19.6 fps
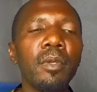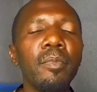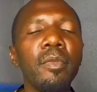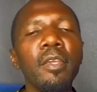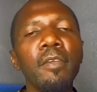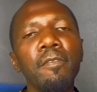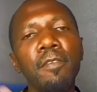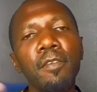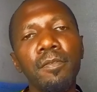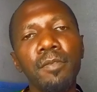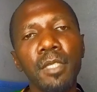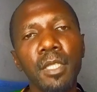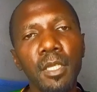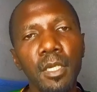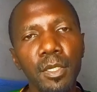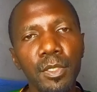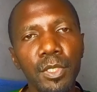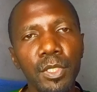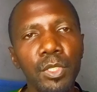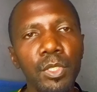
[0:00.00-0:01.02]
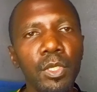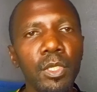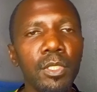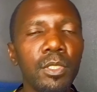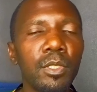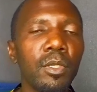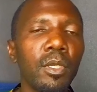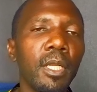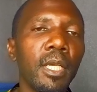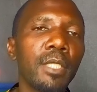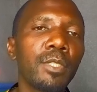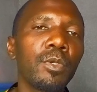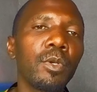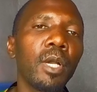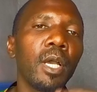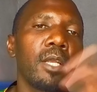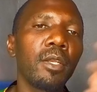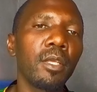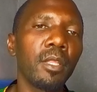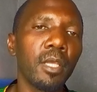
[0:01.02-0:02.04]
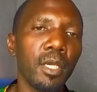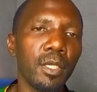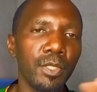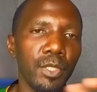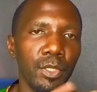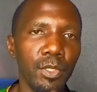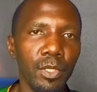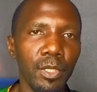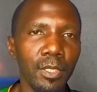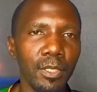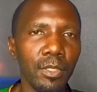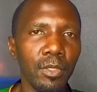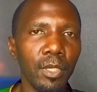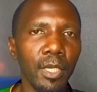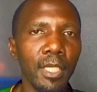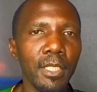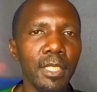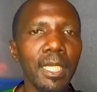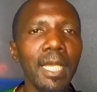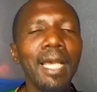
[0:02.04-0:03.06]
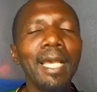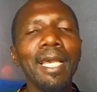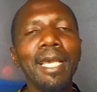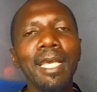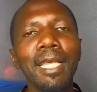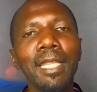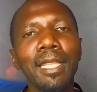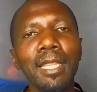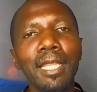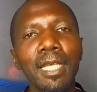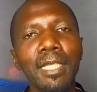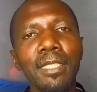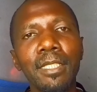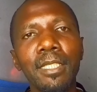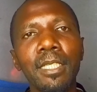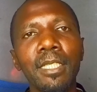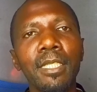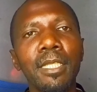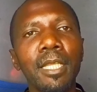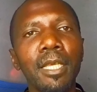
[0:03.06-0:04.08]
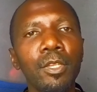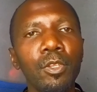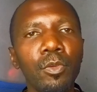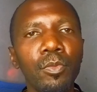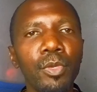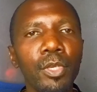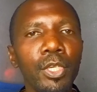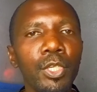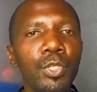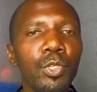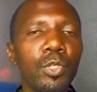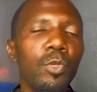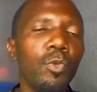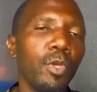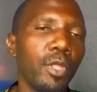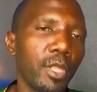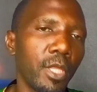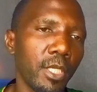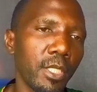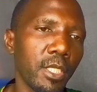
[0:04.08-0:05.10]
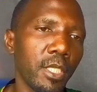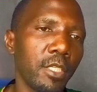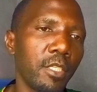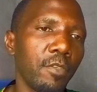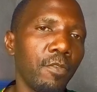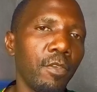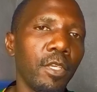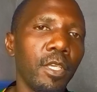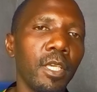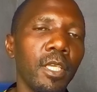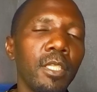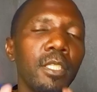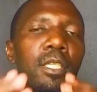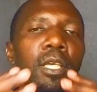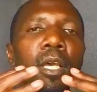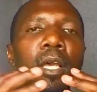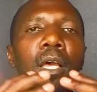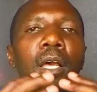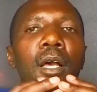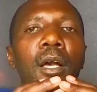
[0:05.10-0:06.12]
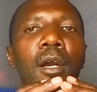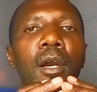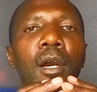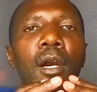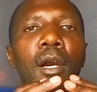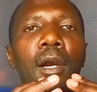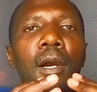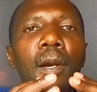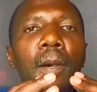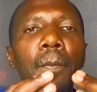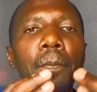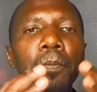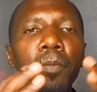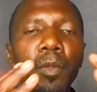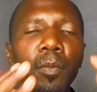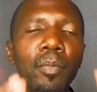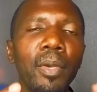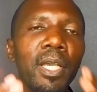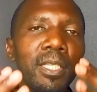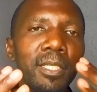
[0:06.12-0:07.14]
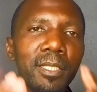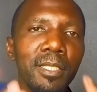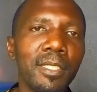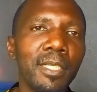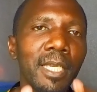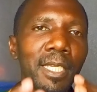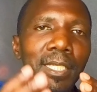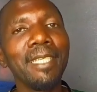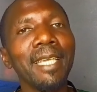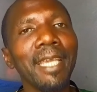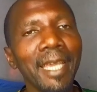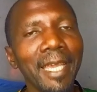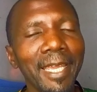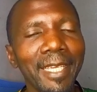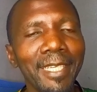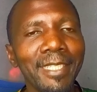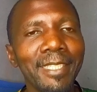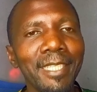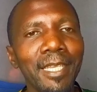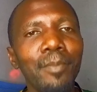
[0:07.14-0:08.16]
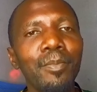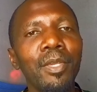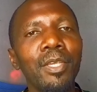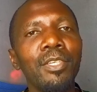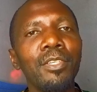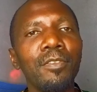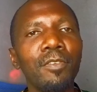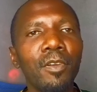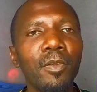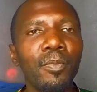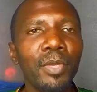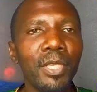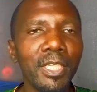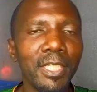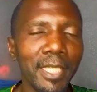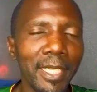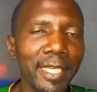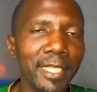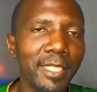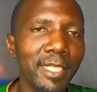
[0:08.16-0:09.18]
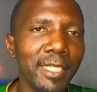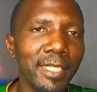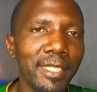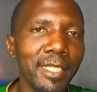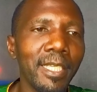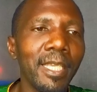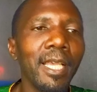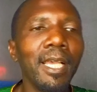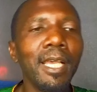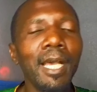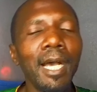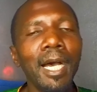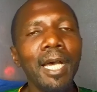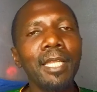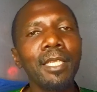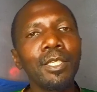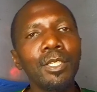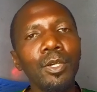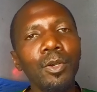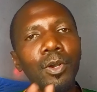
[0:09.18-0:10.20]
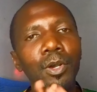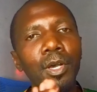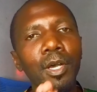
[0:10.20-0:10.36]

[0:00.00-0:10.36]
maybe 50,000 US dollars or 100,000 US dollars. That's it. Then you'll be issued with the certificate by ZDA, Zambia Development Agency. And